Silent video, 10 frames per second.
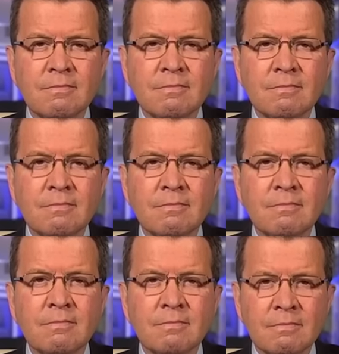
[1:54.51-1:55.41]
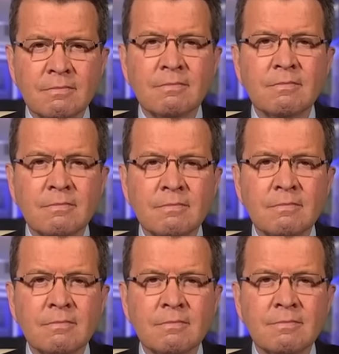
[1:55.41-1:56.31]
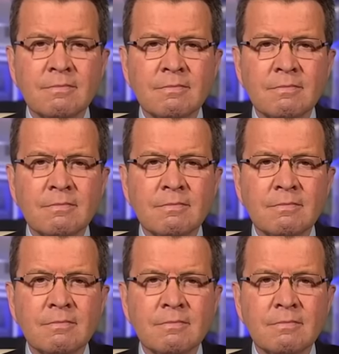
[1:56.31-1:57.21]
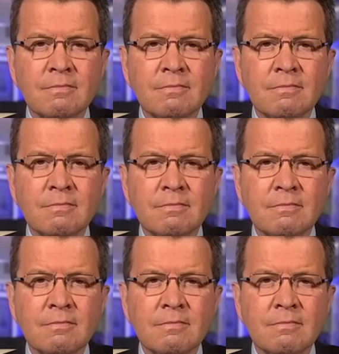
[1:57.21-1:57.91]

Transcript: (not speaking)